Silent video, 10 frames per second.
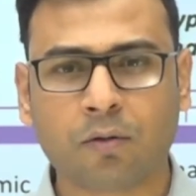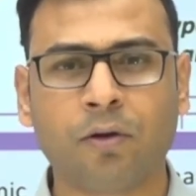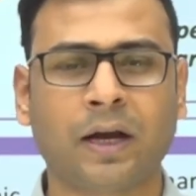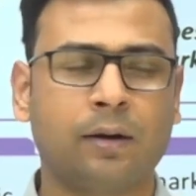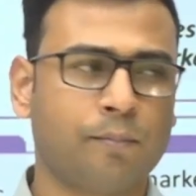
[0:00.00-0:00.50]

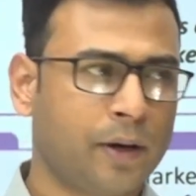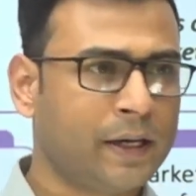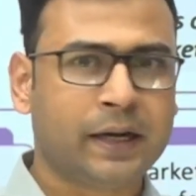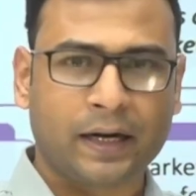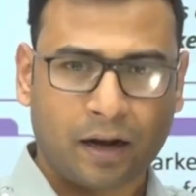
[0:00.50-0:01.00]
We can
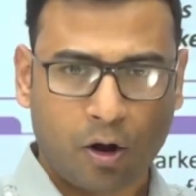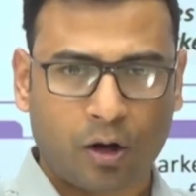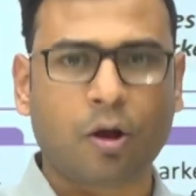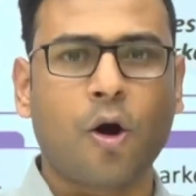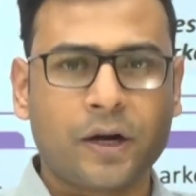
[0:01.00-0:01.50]
bring data or
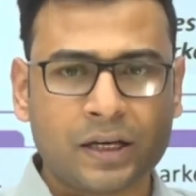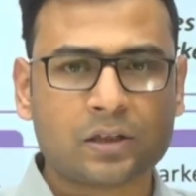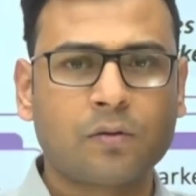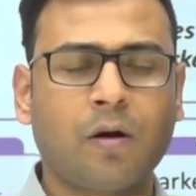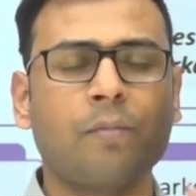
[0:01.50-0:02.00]
the
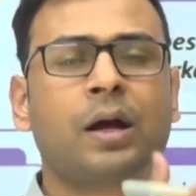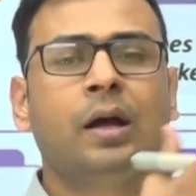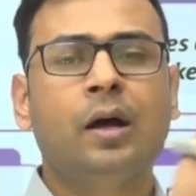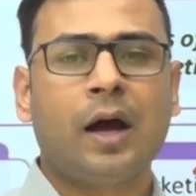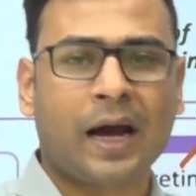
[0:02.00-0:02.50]
audience from
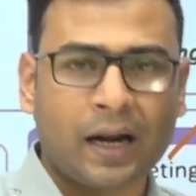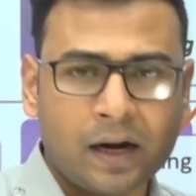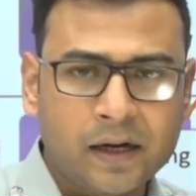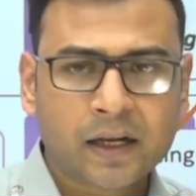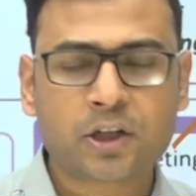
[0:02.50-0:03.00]

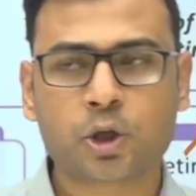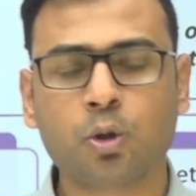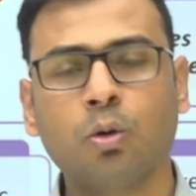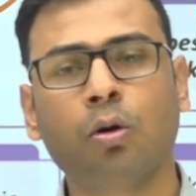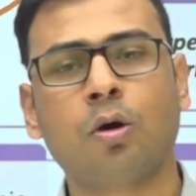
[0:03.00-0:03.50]
analytics to
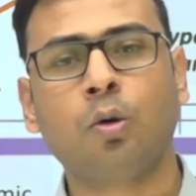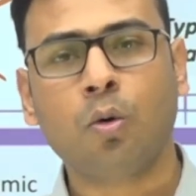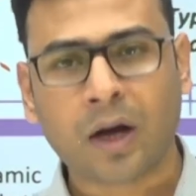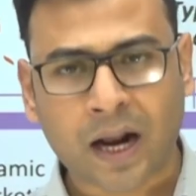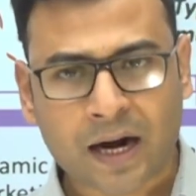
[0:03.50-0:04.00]

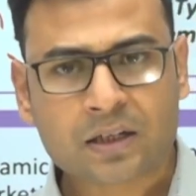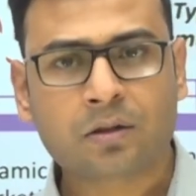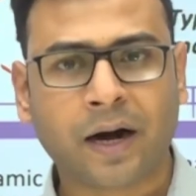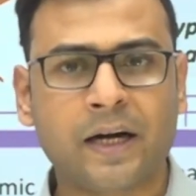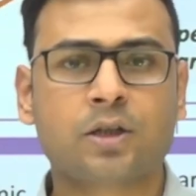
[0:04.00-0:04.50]
Google Ads,
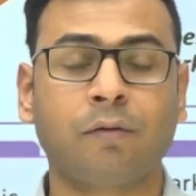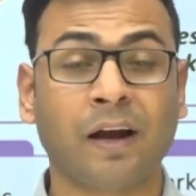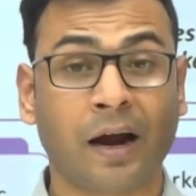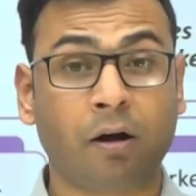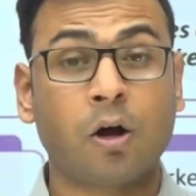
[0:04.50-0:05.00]
right? So, we
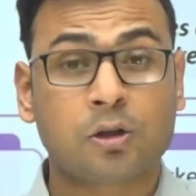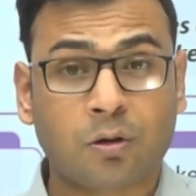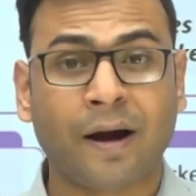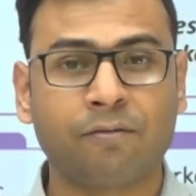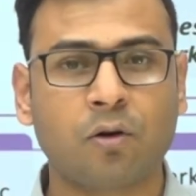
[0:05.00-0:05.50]
ha also
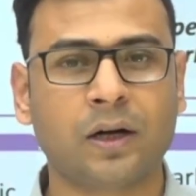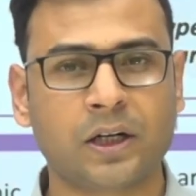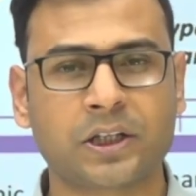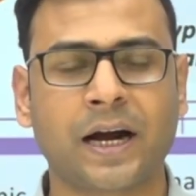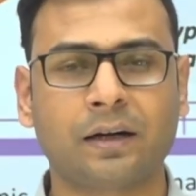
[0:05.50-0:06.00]
have to
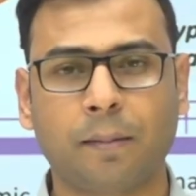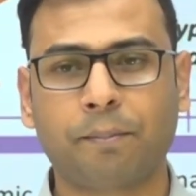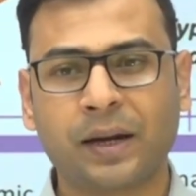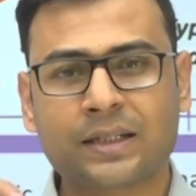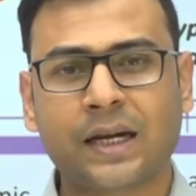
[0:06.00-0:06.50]
understand the
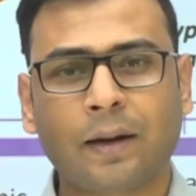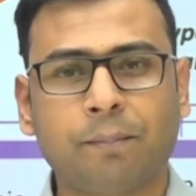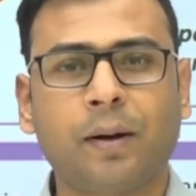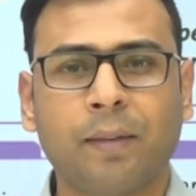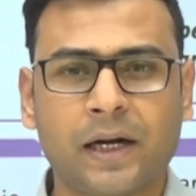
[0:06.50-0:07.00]
pixel
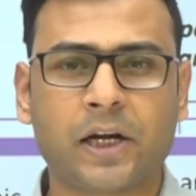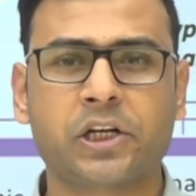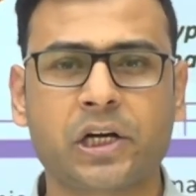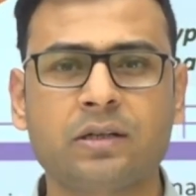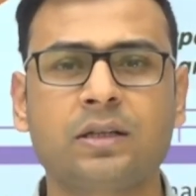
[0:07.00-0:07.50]

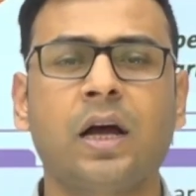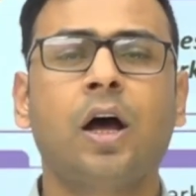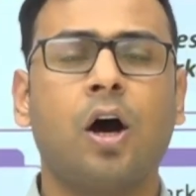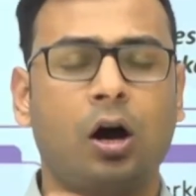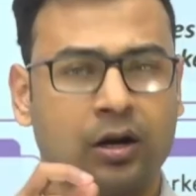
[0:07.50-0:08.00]
implementations
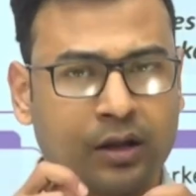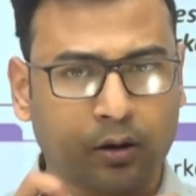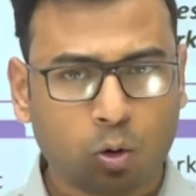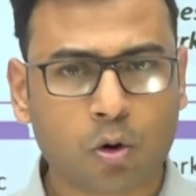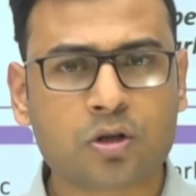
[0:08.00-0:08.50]
or the
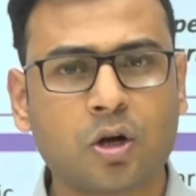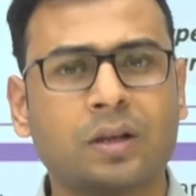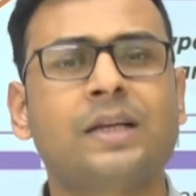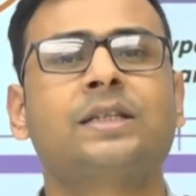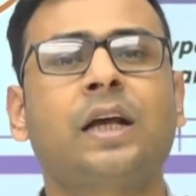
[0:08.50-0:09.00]
codes or
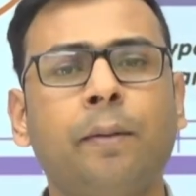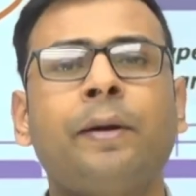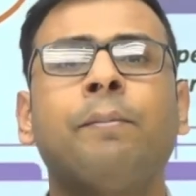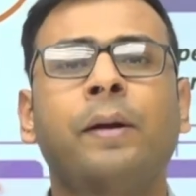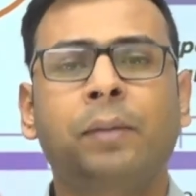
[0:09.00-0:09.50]
the script
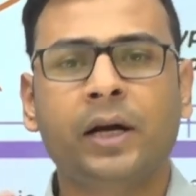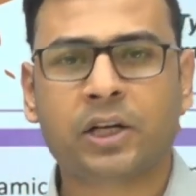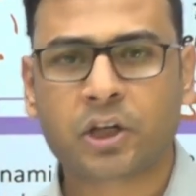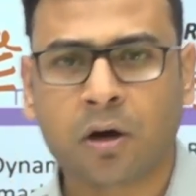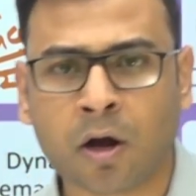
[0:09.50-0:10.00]

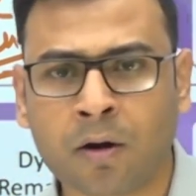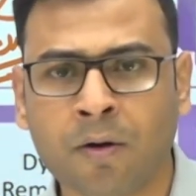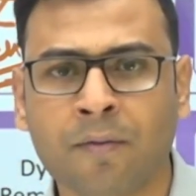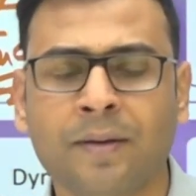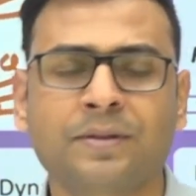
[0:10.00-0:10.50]
implementation on
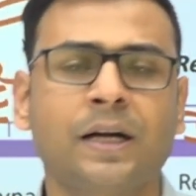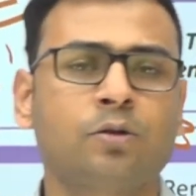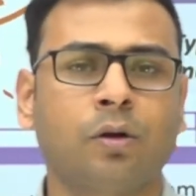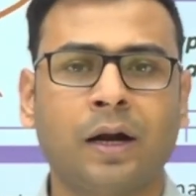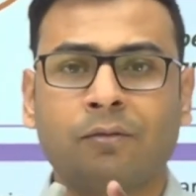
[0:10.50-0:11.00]
our website
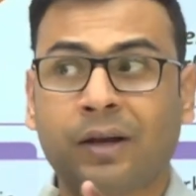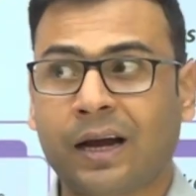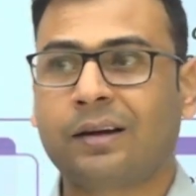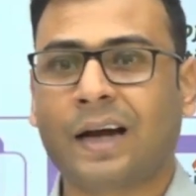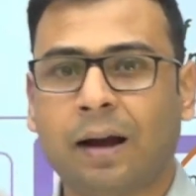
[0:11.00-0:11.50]
so that we
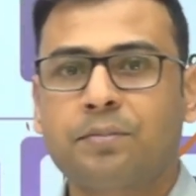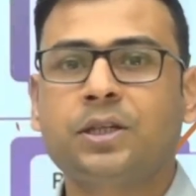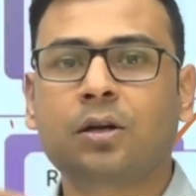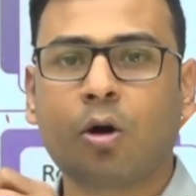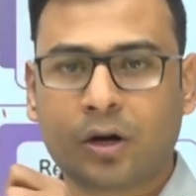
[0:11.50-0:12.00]
can
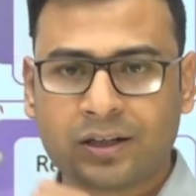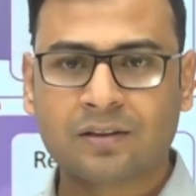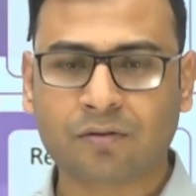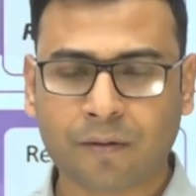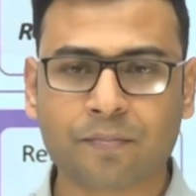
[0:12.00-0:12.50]
capture the
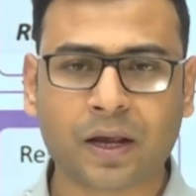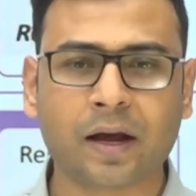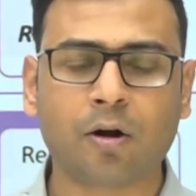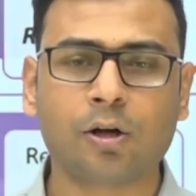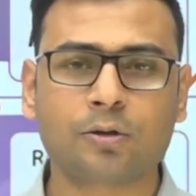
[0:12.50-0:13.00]
audience from
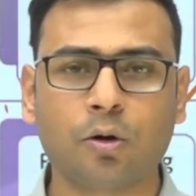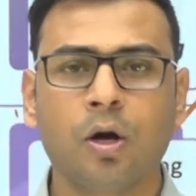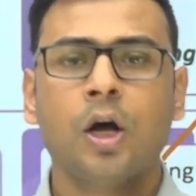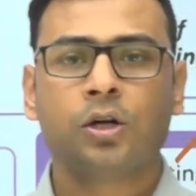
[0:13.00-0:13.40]
there also.